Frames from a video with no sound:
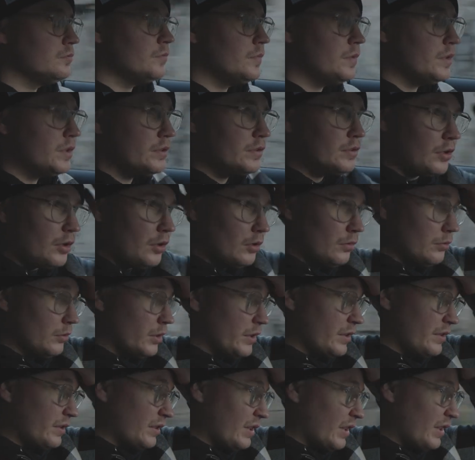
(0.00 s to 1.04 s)
It's
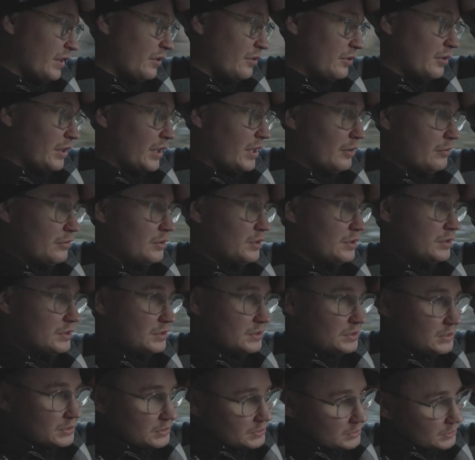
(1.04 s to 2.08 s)
always nice to have
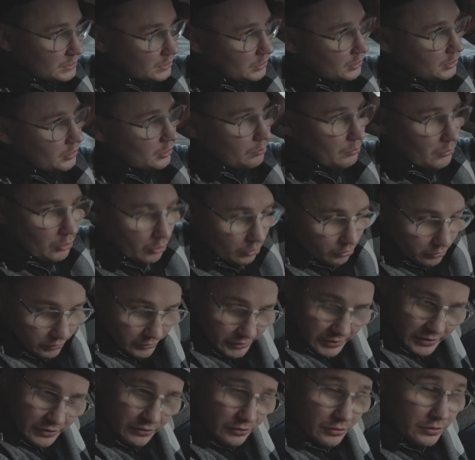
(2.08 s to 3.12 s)
more
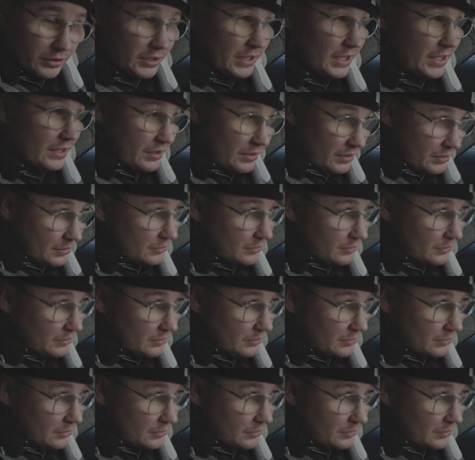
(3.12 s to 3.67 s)
than you need.